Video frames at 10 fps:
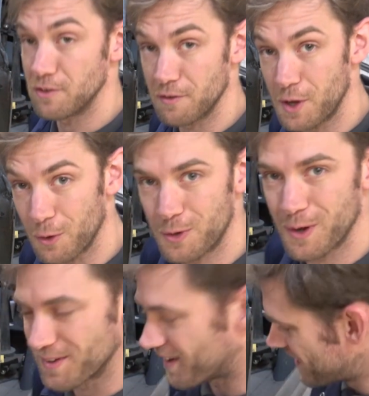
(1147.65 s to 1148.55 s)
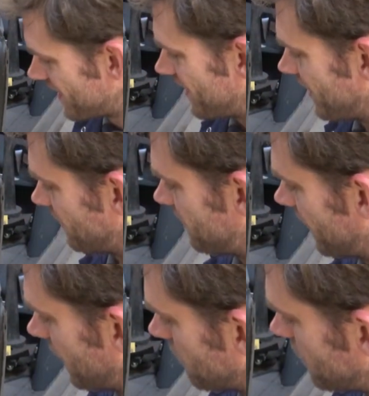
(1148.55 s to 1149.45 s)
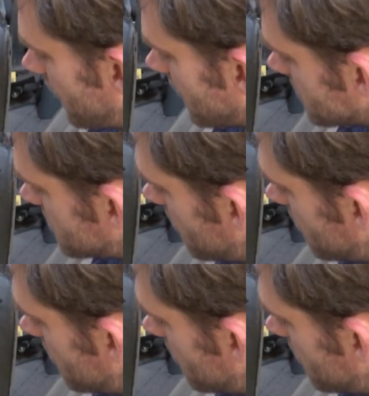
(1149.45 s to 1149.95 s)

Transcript: of the old one is still in place.